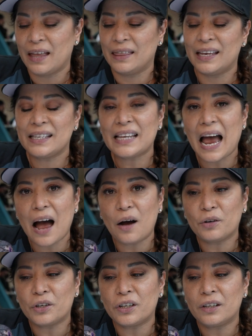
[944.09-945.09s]
This
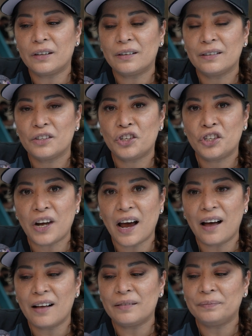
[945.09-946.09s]
outer
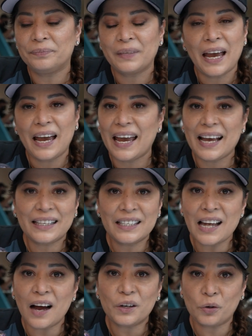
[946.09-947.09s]
shell, it's
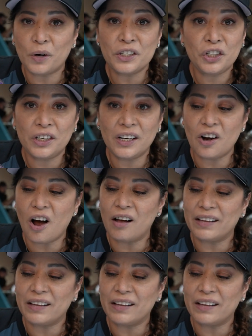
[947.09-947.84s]
not crunchy at all.